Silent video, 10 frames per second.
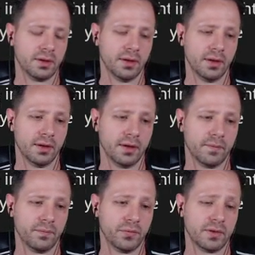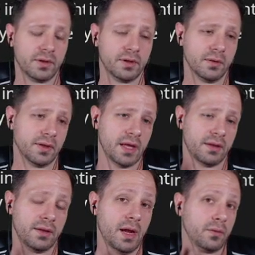and you know that
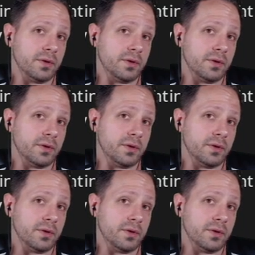that